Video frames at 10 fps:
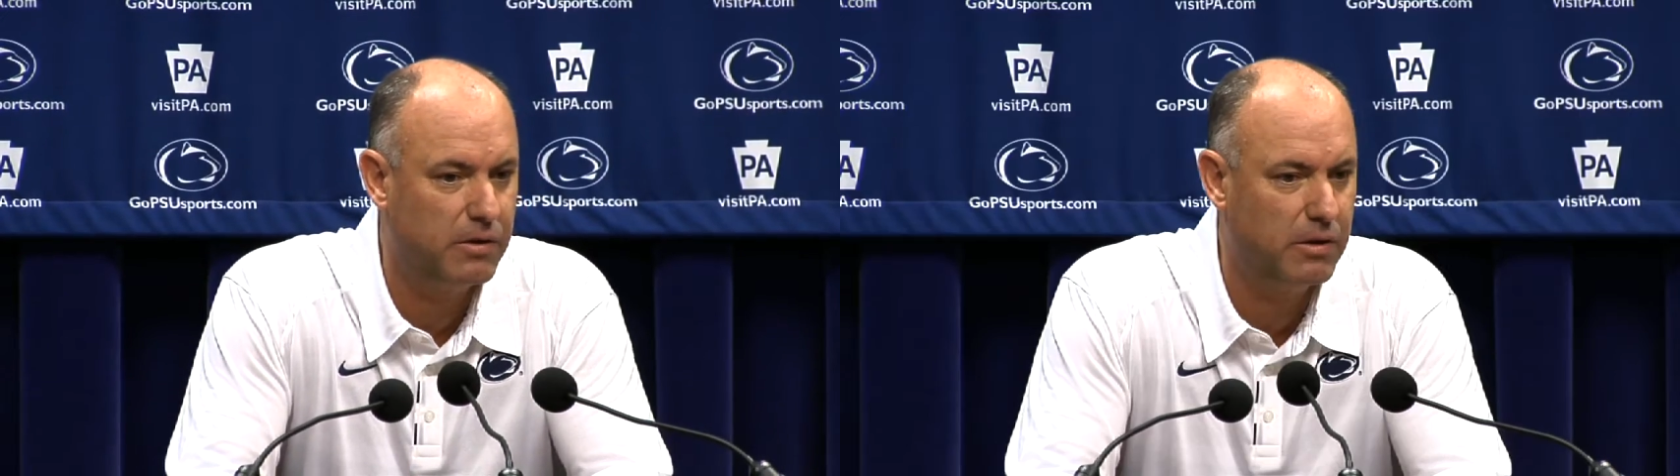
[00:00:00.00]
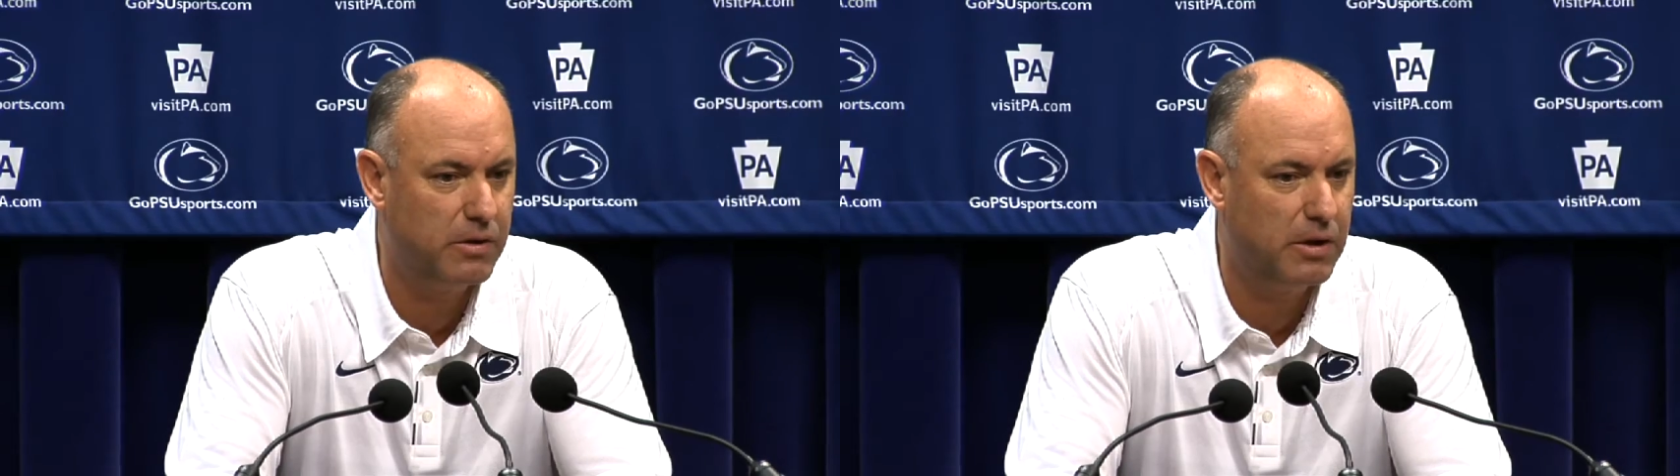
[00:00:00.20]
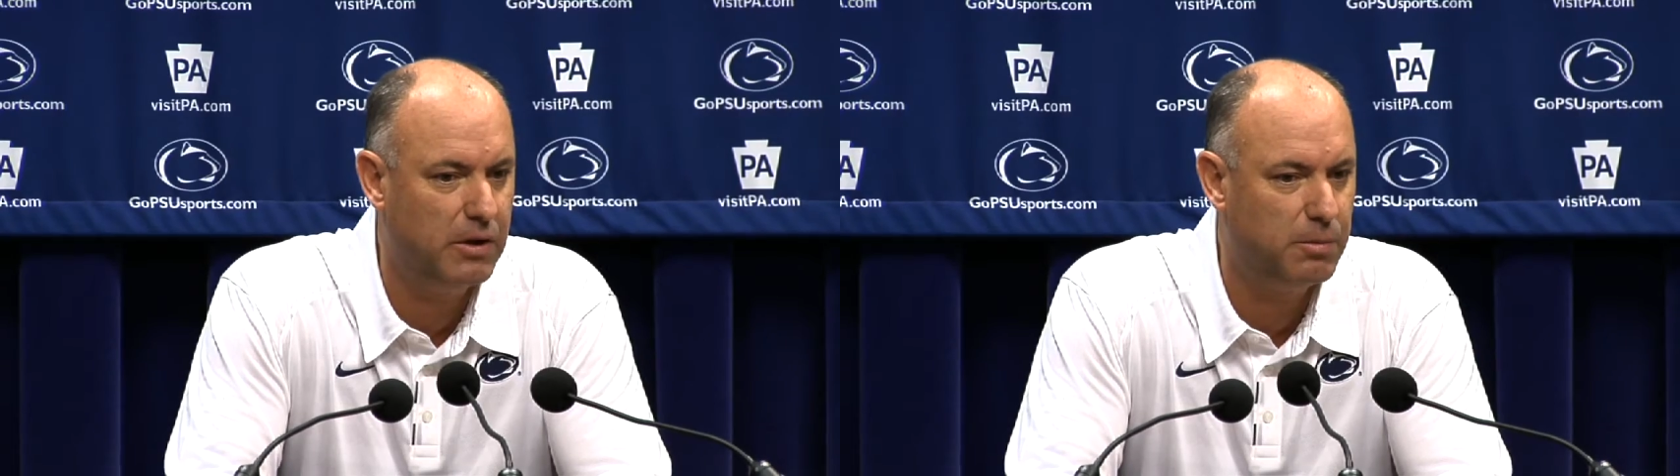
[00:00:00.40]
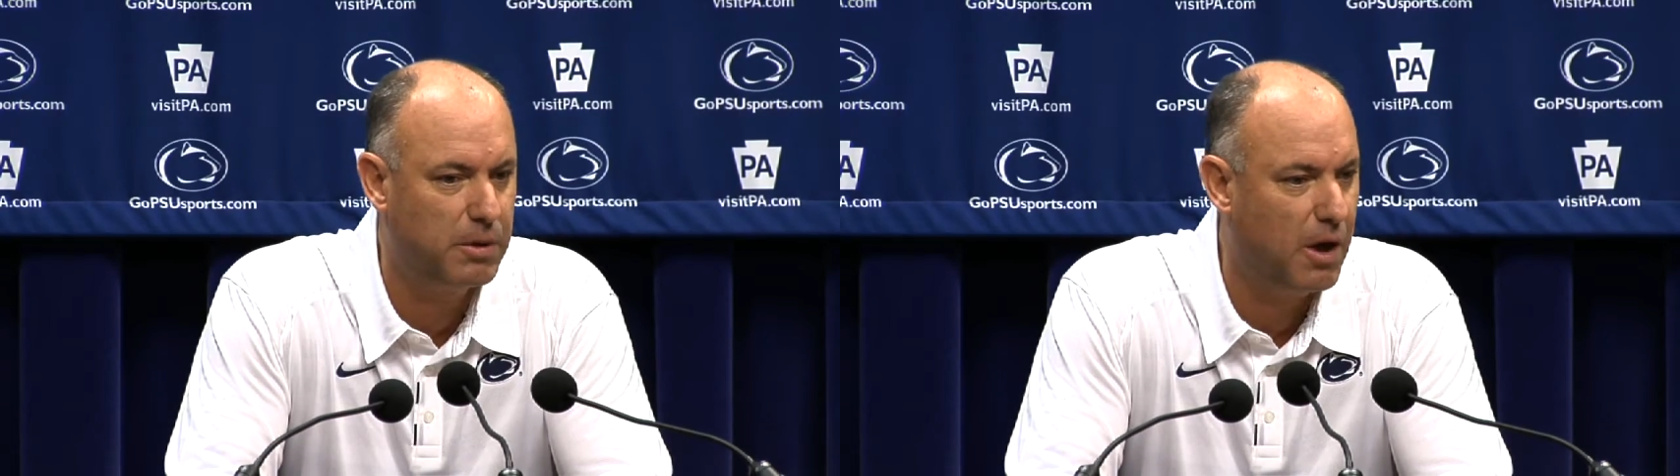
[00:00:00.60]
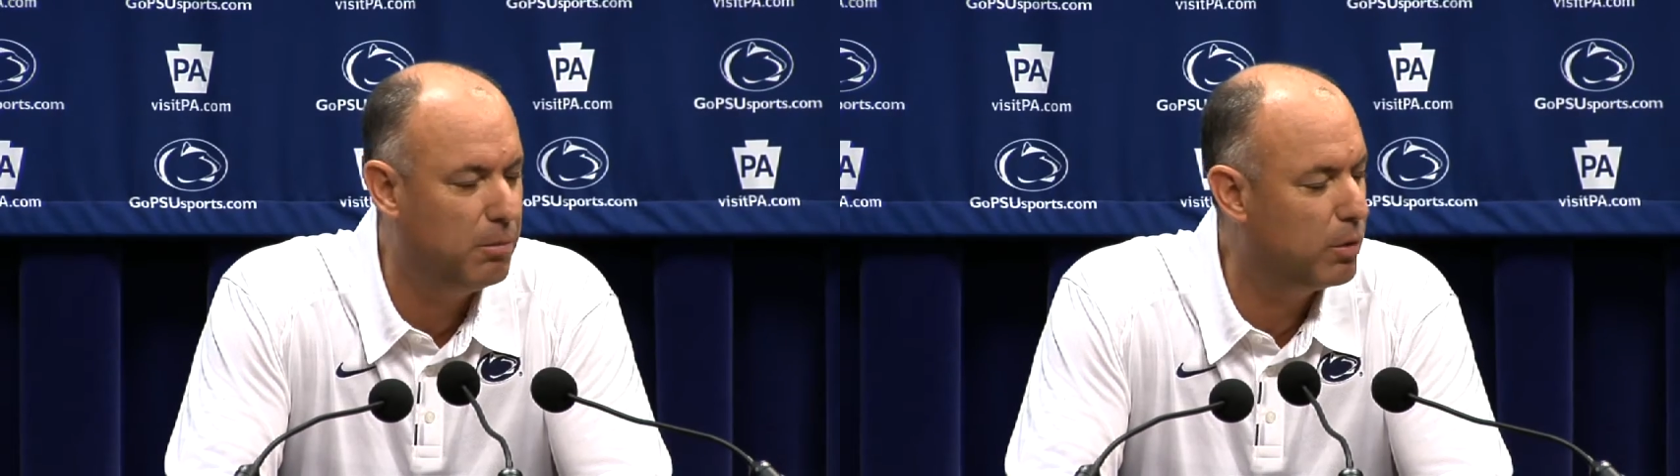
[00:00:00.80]
is he's
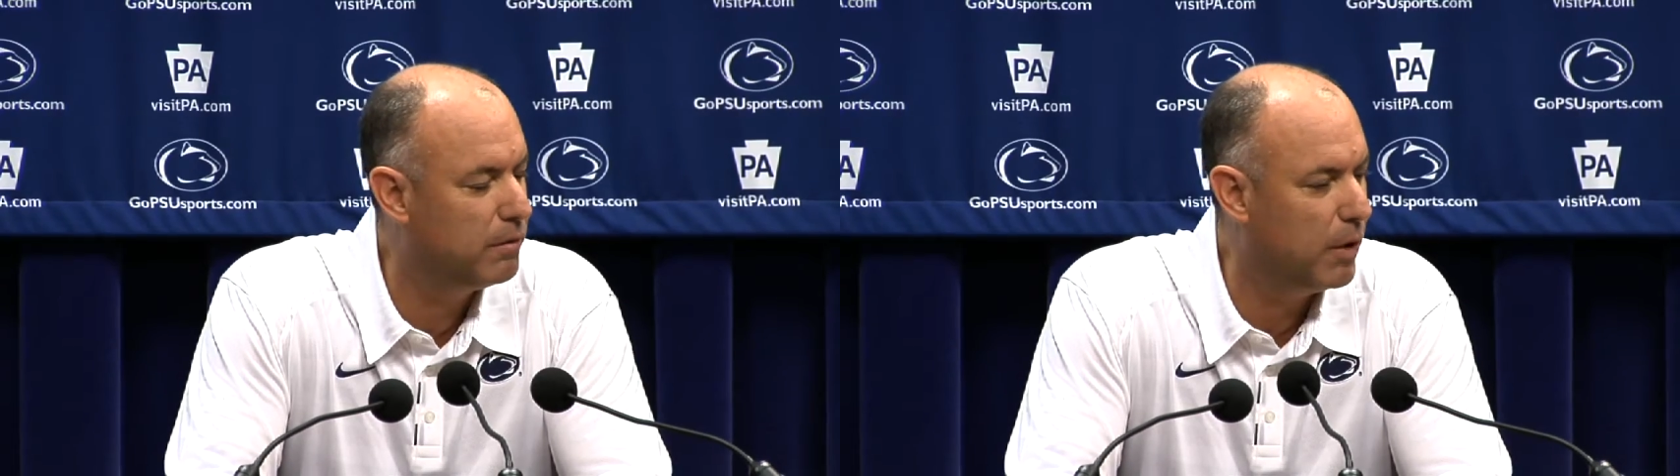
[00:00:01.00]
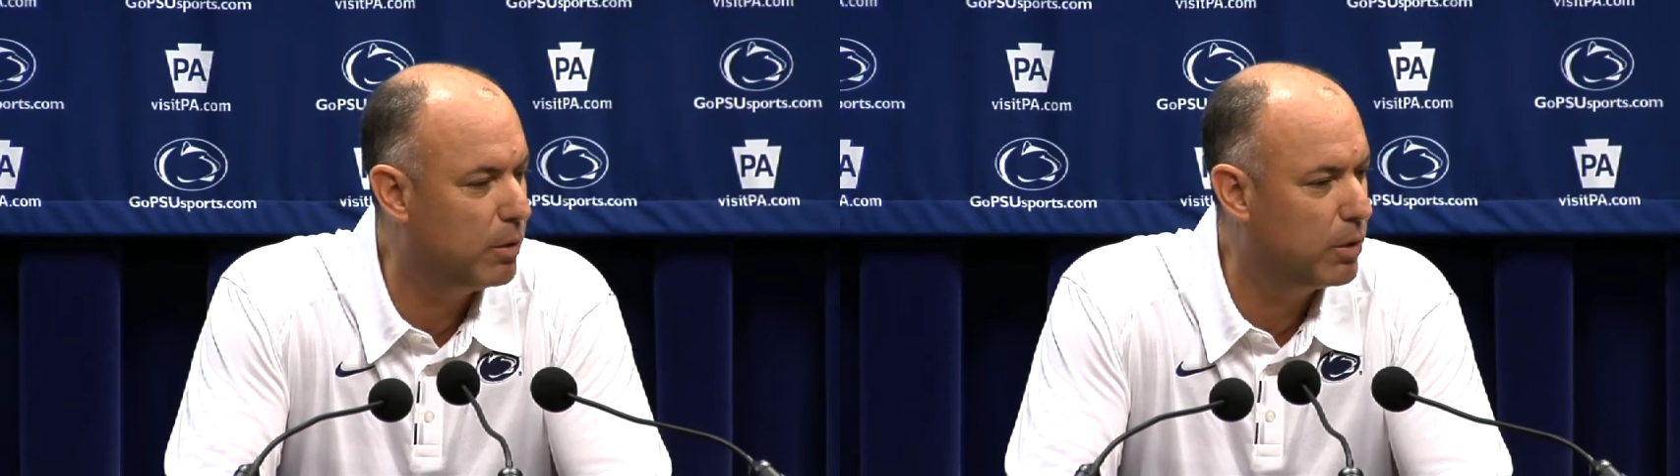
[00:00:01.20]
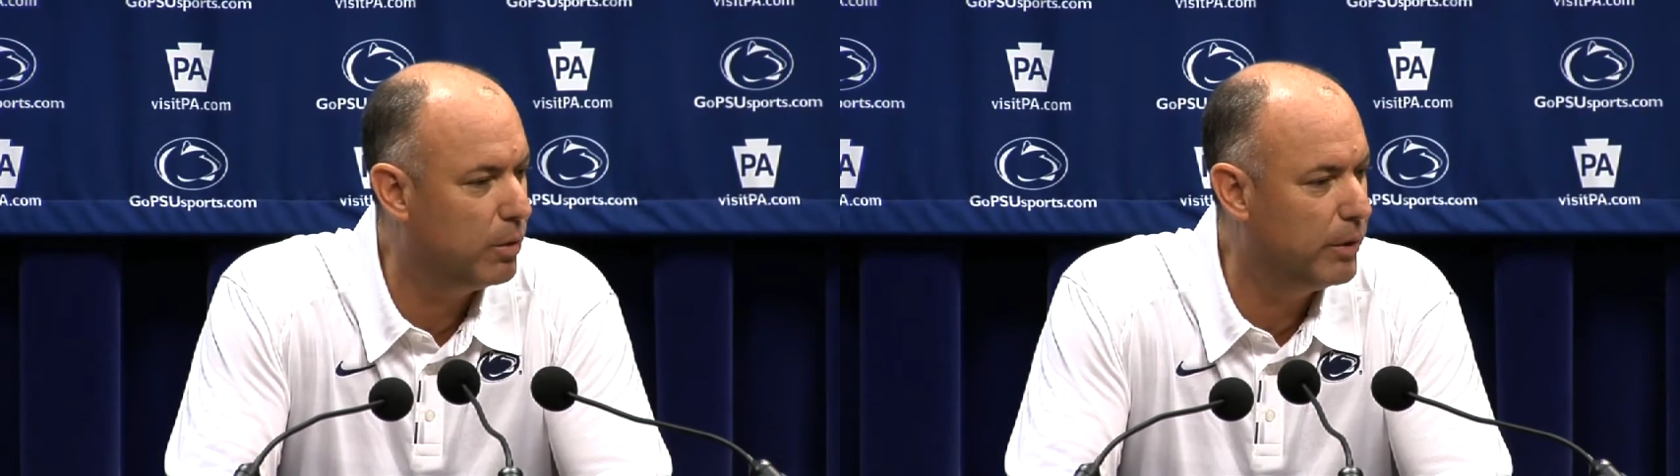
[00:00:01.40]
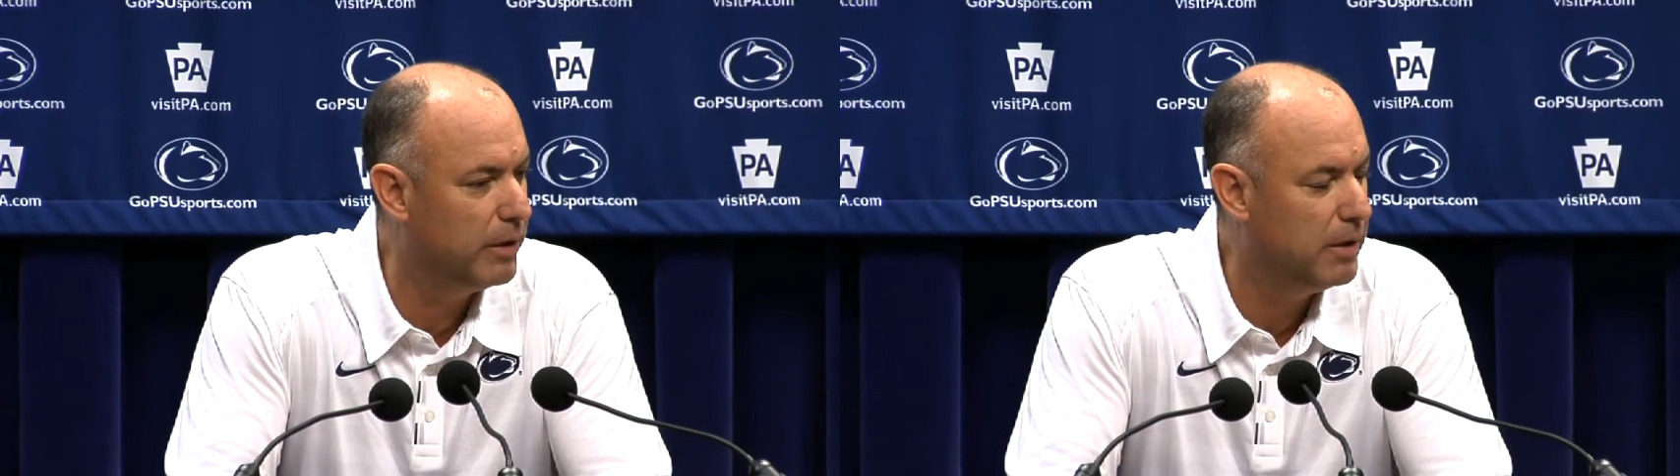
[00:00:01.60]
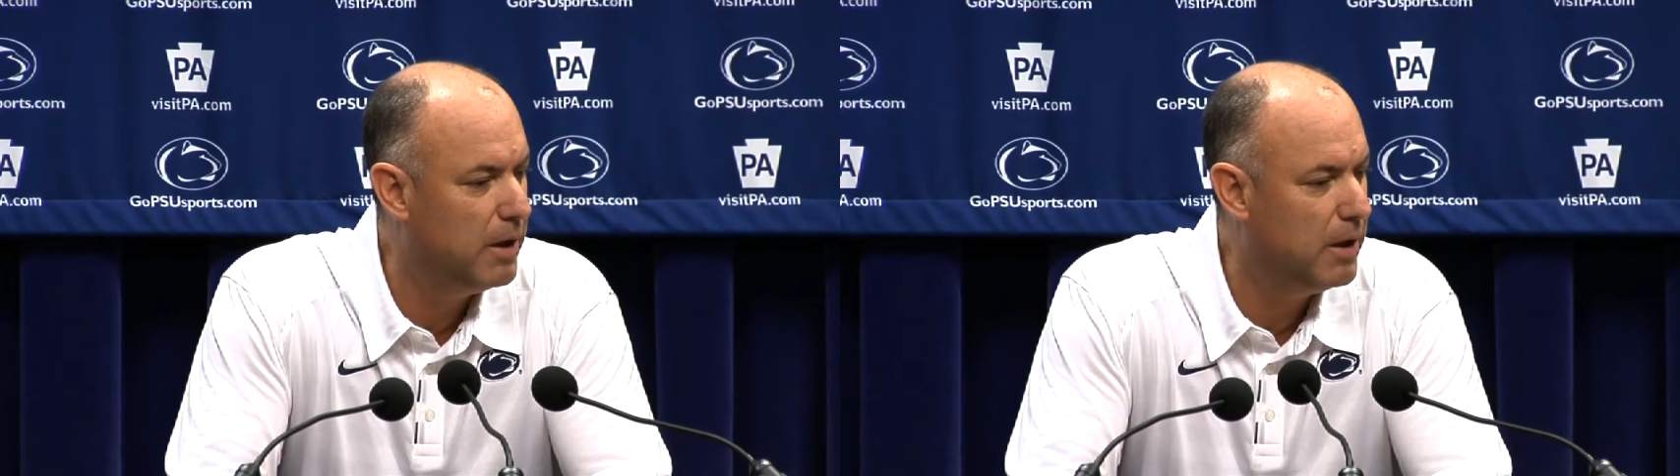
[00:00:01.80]
become more vocal and